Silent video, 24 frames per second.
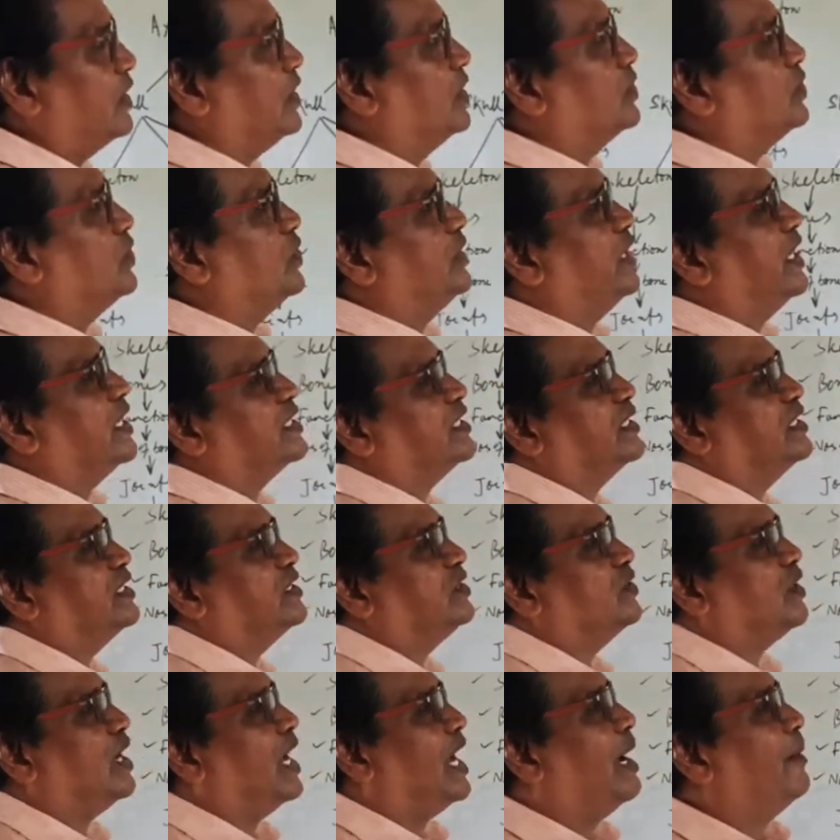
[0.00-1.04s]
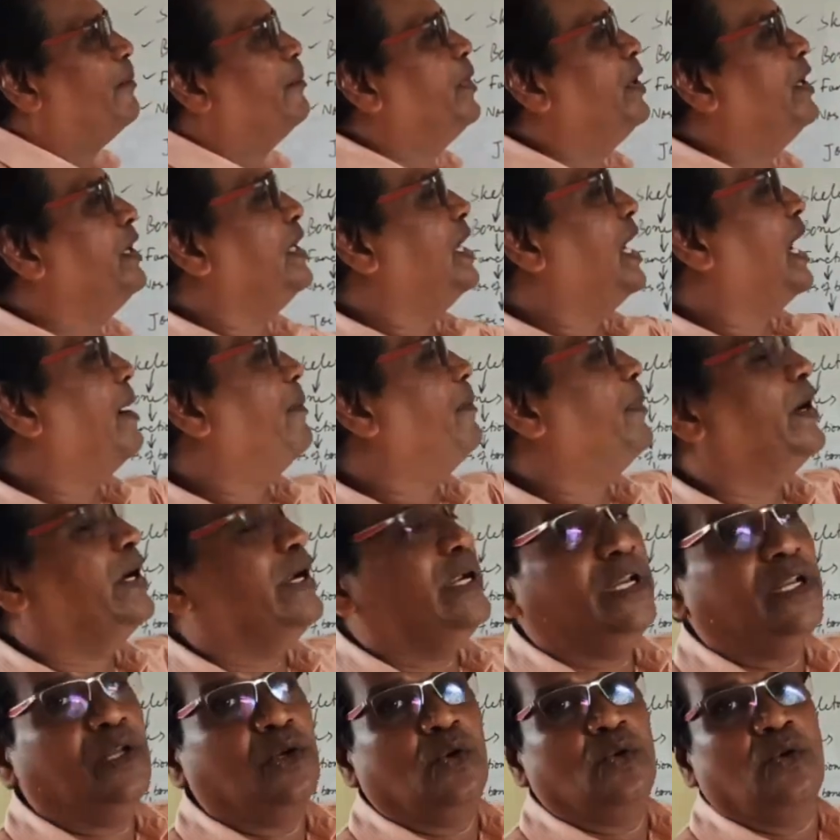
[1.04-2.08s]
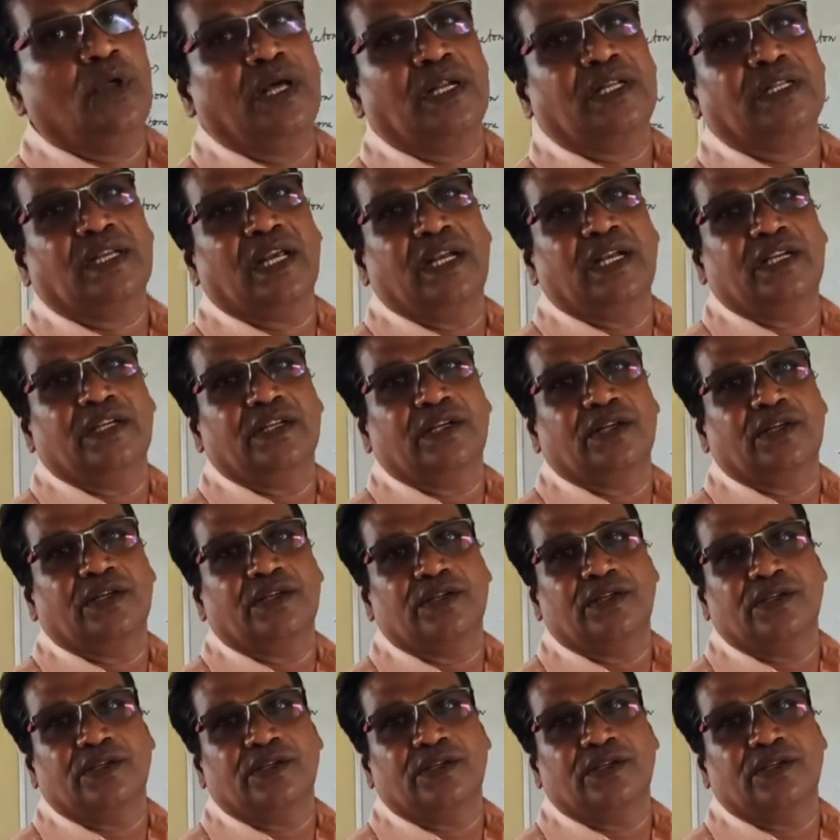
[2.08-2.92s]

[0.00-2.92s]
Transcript: So next is your appendicular skeleton.